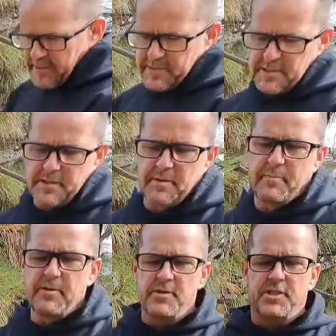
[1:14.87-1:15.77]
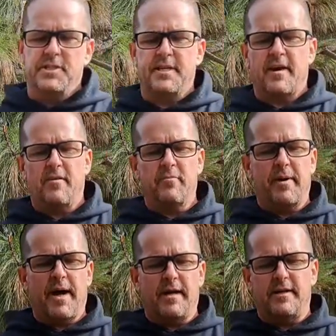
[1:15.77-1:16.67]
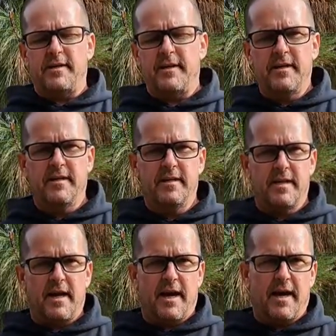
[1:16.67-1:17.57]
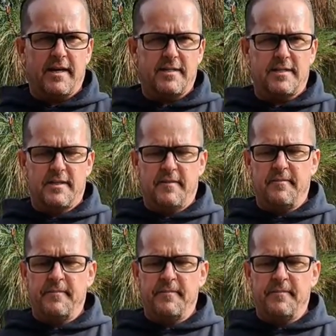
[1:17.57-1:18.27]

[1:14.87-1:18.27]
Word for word: this is a Puget Sound pattern axe.